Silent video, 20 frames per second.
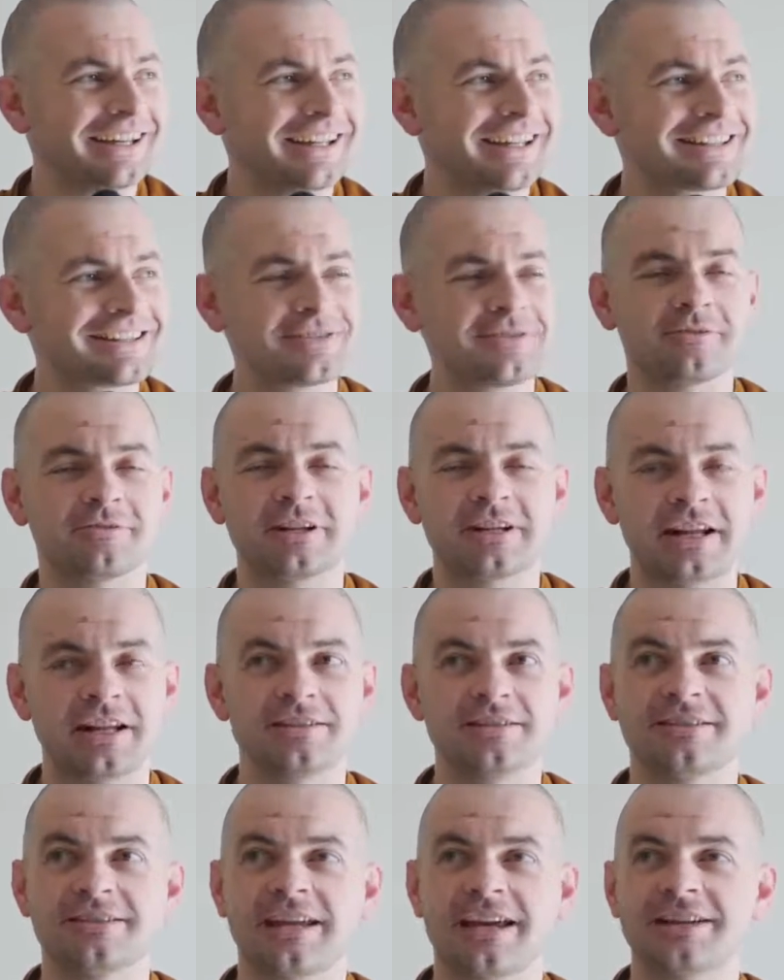That's not
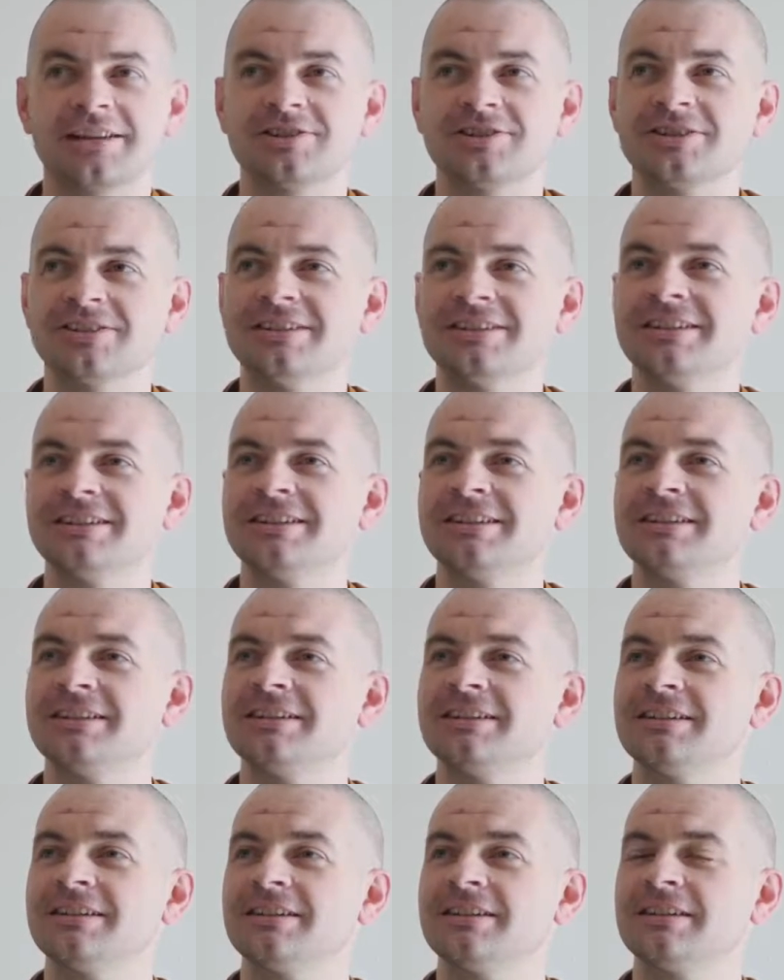renunciation.
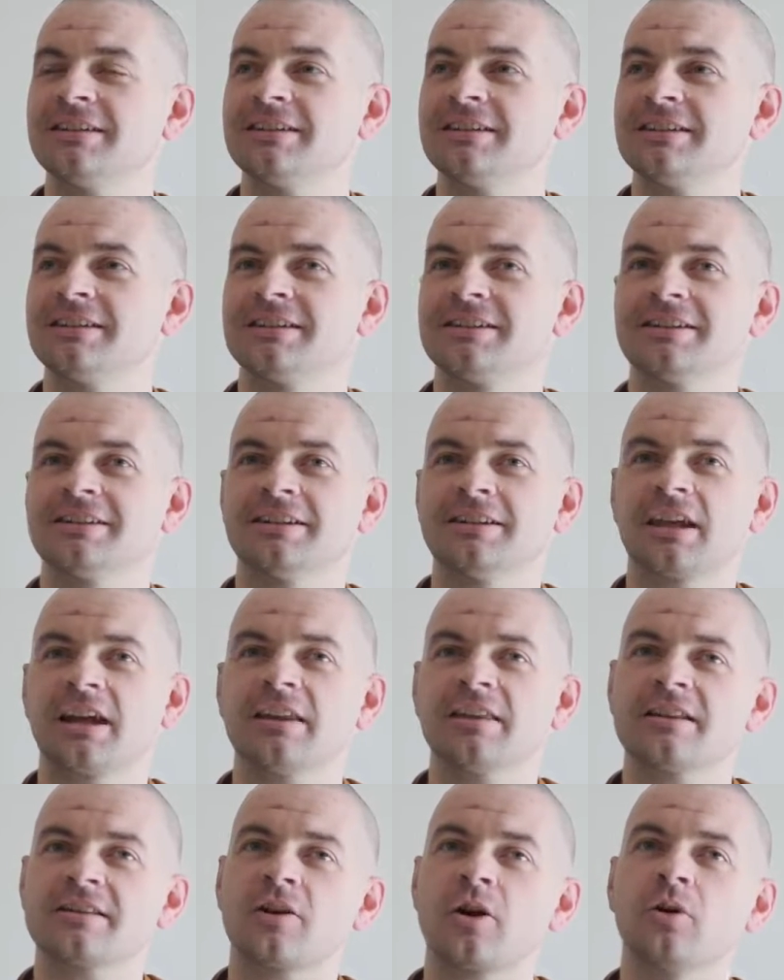
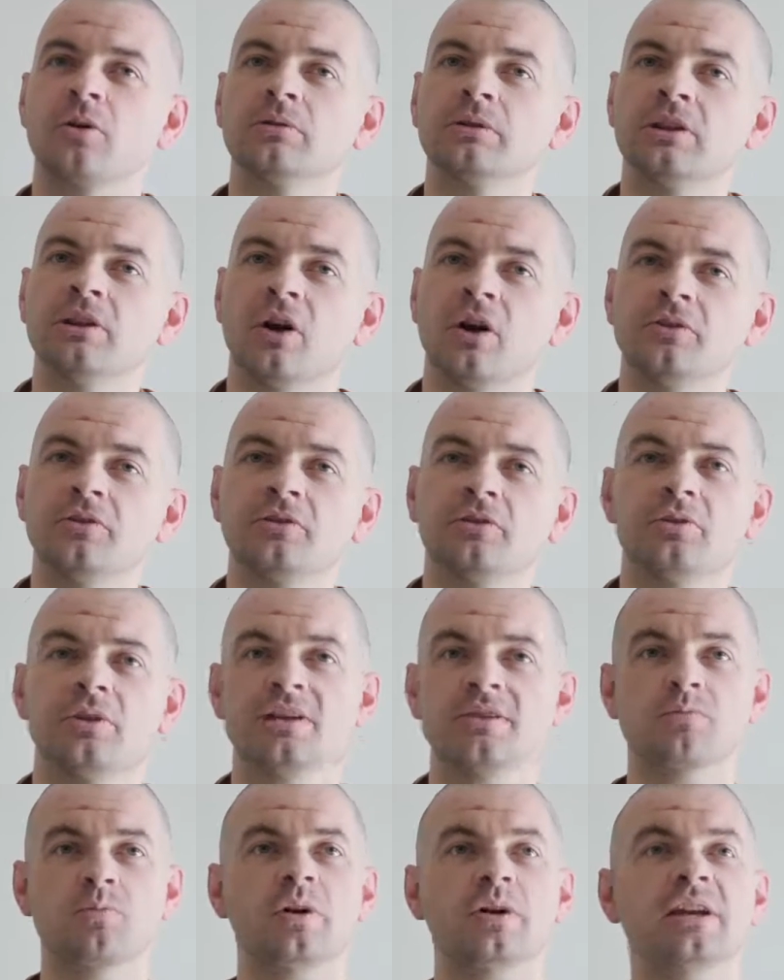Okay, that's holding on to.
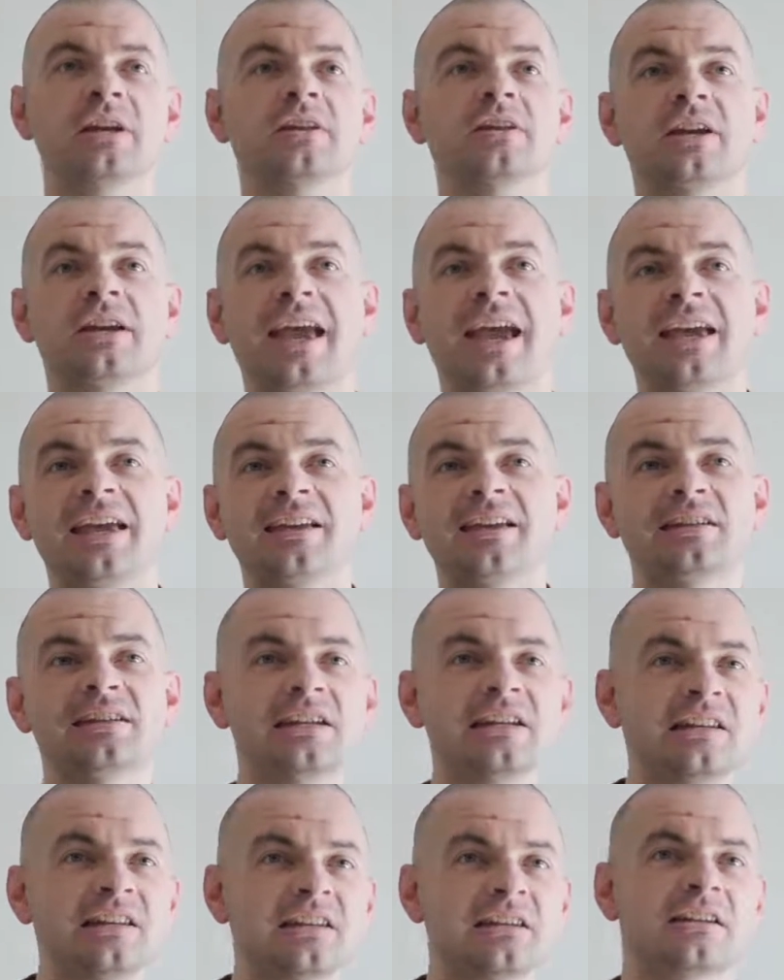That's wanting your cake and
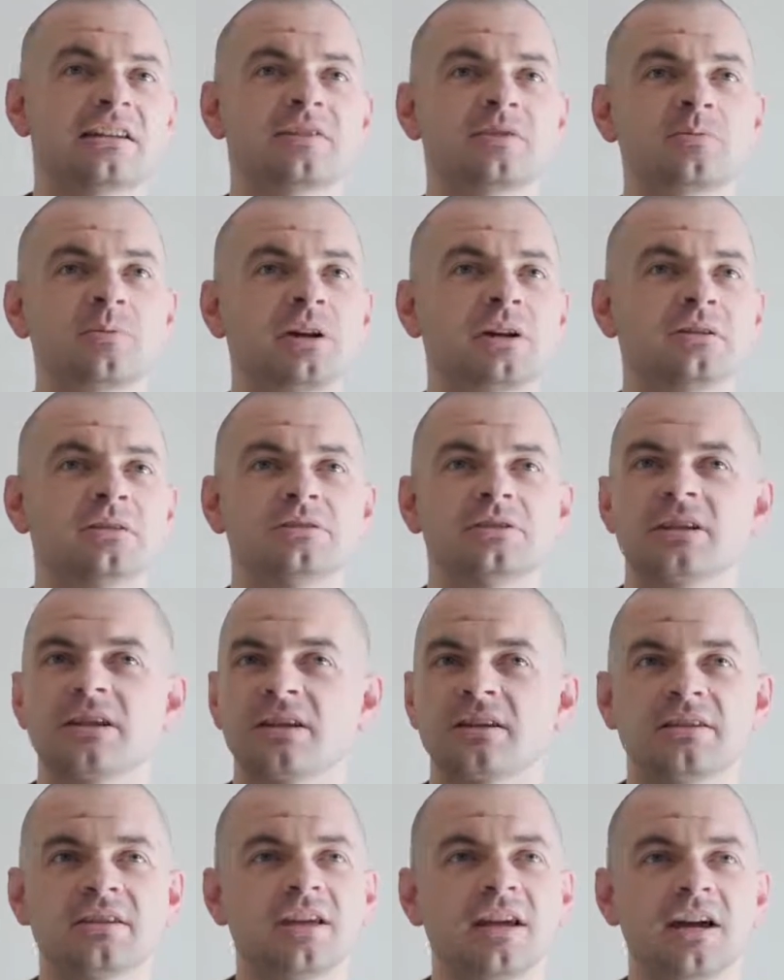eating it as well. You
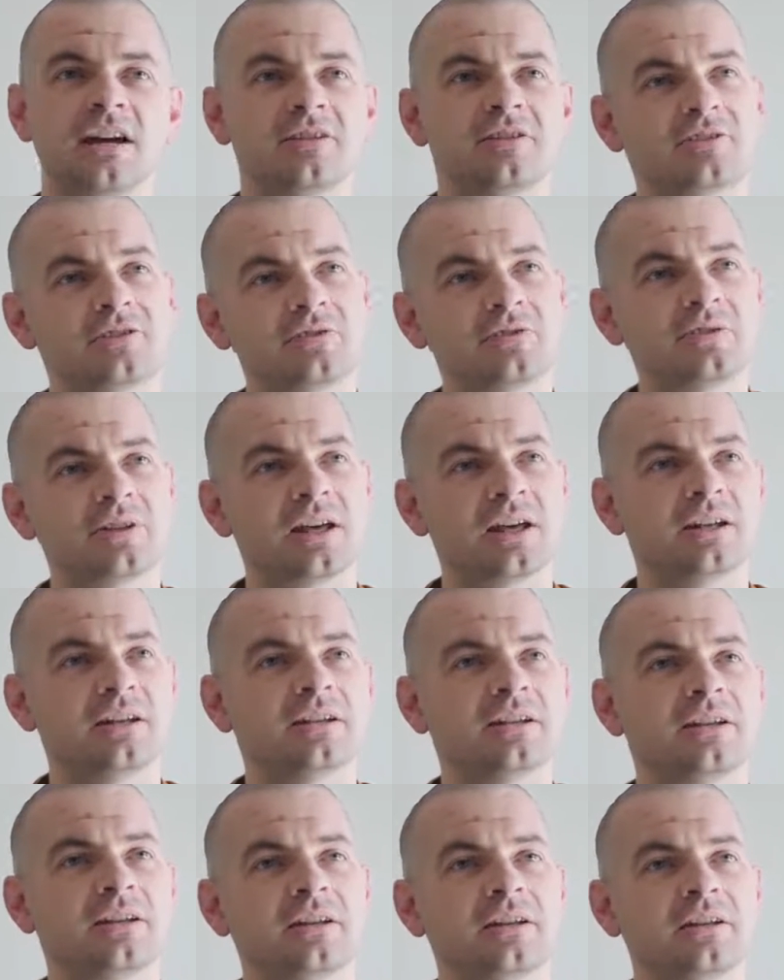can't do that.
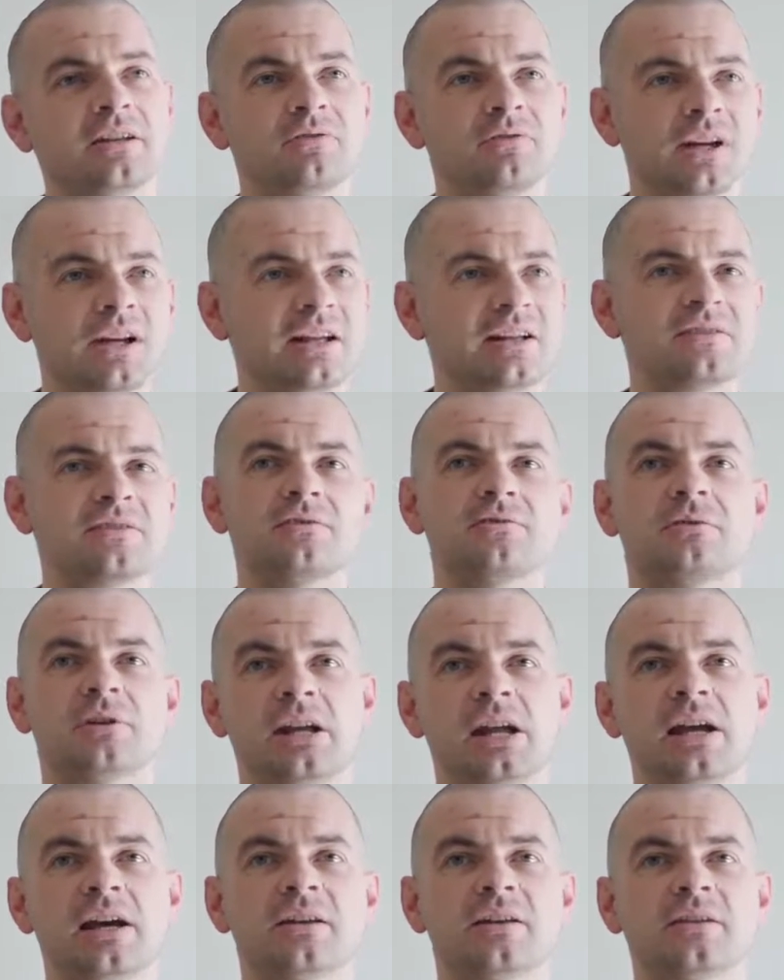You renounce, you
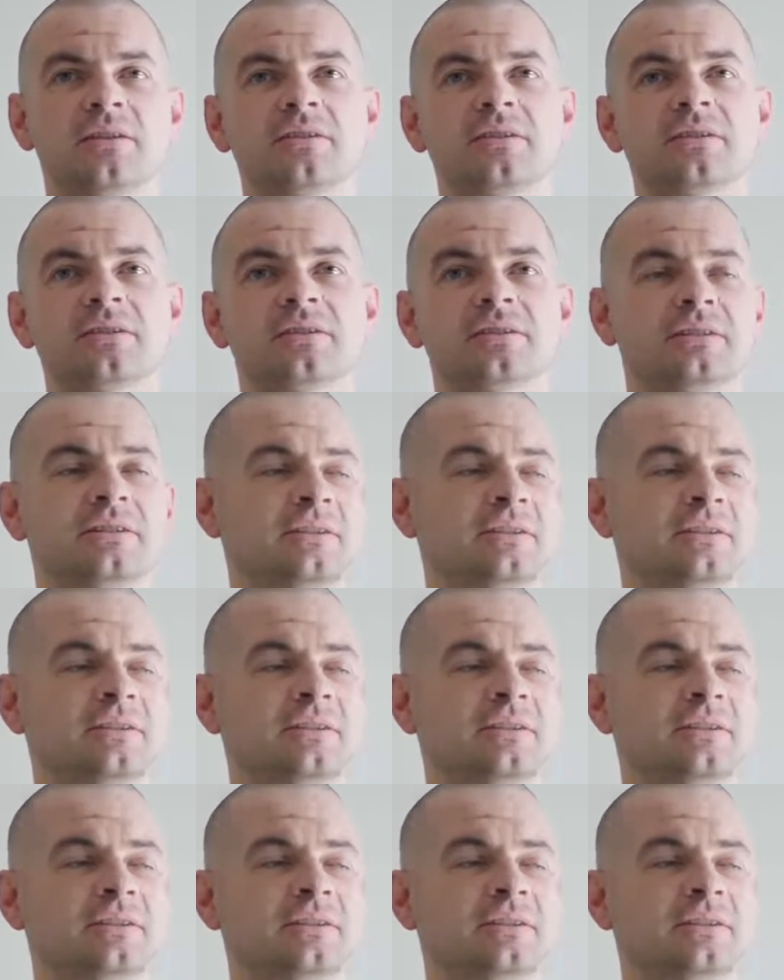renounce.